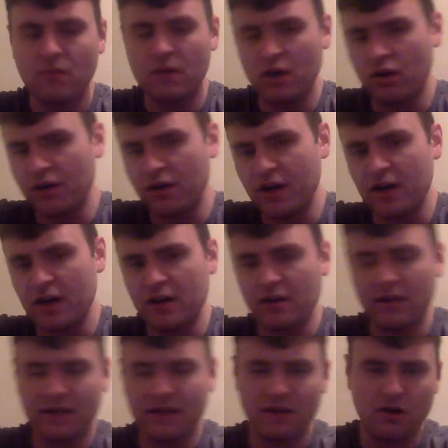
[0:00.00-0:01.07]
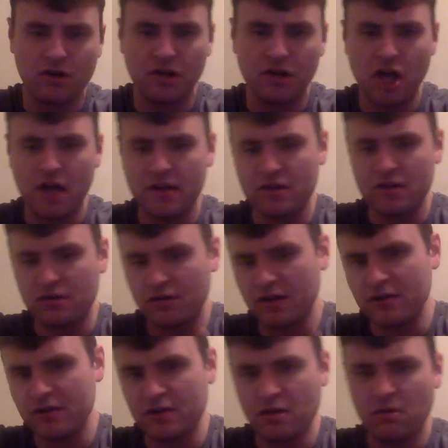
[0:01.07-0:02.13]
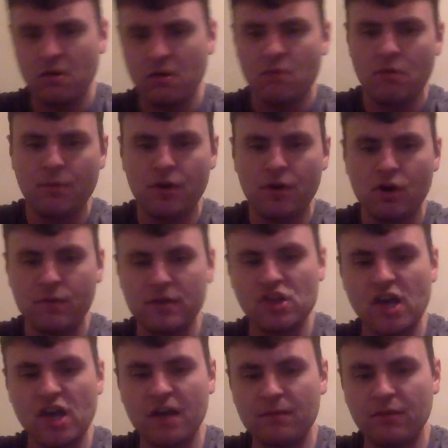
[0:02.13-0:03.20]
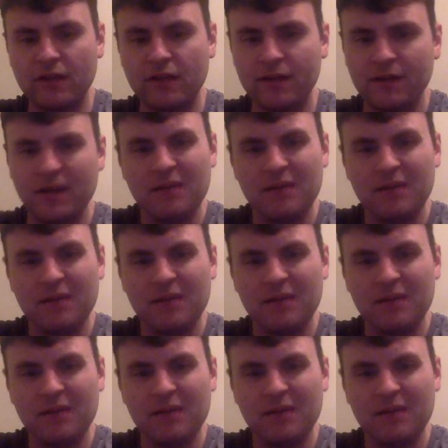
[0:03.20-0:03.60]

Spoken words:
early on in his career. So we'll put OBJ in play.